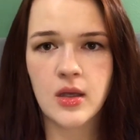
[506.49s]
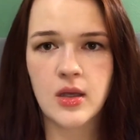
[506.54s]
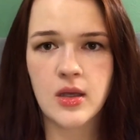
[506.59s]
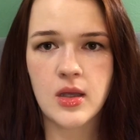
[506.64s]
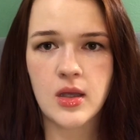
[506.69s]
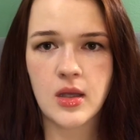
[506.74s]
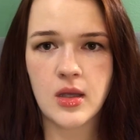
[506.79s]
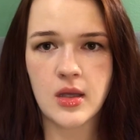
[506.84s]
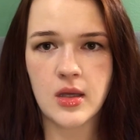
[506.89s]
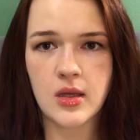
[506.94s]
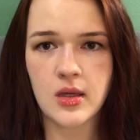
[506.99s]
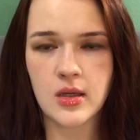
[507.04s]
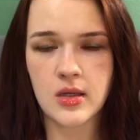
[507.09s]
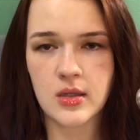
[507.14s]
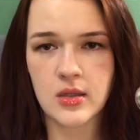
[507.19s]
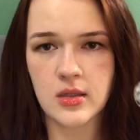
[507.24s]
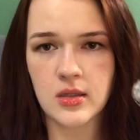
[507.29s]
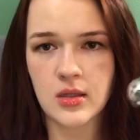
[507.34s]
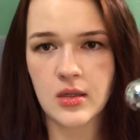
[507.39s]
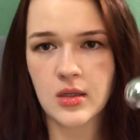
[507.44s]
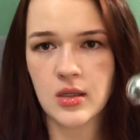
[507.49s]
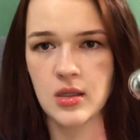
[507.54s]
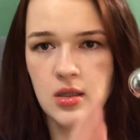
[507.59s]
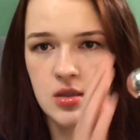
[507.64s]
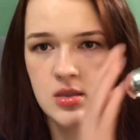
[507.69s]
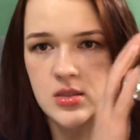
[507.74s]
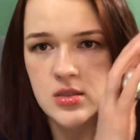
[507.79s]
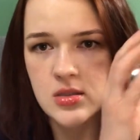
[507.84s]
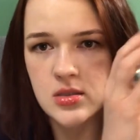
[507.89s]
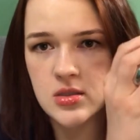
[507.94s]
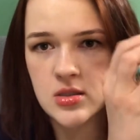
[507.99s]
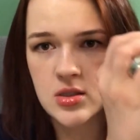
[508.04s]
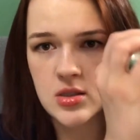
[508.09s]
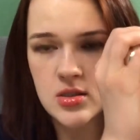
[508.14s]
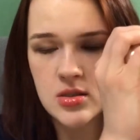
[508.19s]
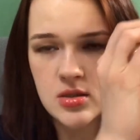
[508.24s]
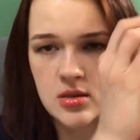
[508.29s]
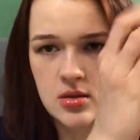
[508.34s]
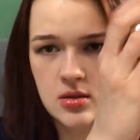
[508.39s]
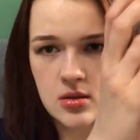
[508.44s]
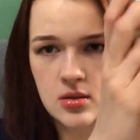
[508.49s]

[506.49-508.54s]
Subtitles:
and it's just